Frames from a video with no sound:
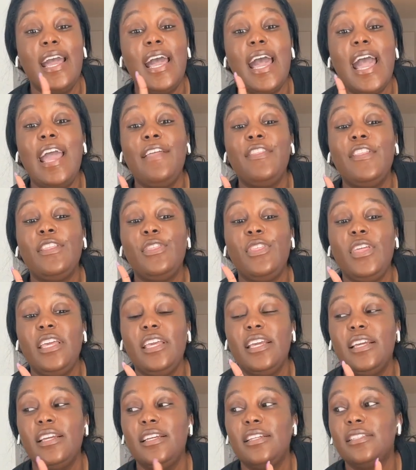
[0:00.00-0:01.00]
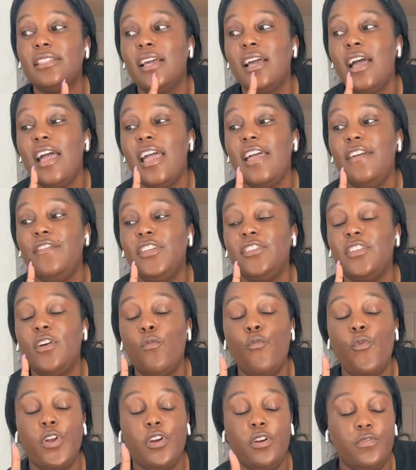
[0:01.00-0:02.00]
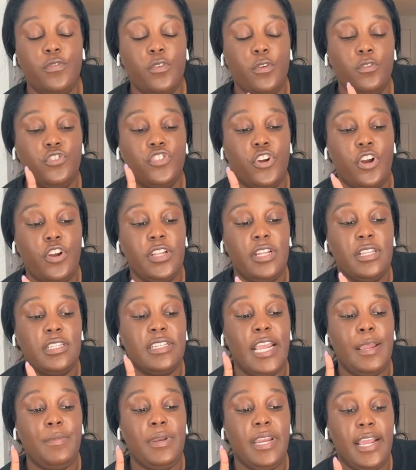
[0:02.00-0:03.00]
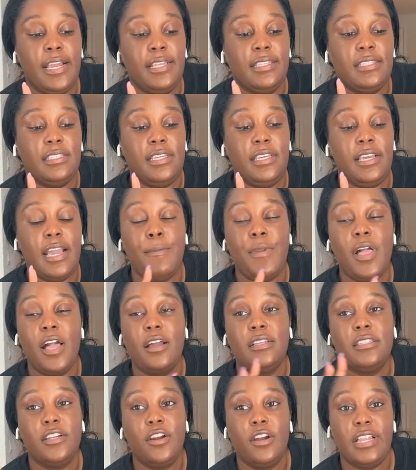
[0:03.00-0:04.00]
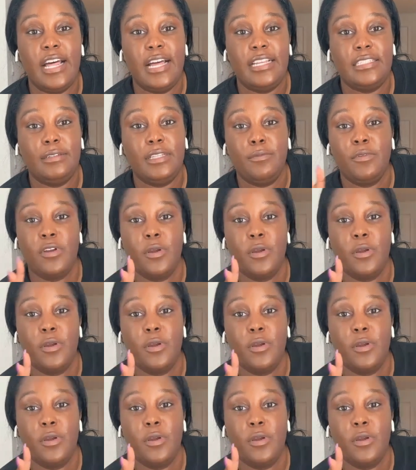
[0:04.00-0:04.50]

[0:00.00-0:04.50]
And the thing is, this wonderful journalist named Nancy, I'm not gonna say her last name because I'm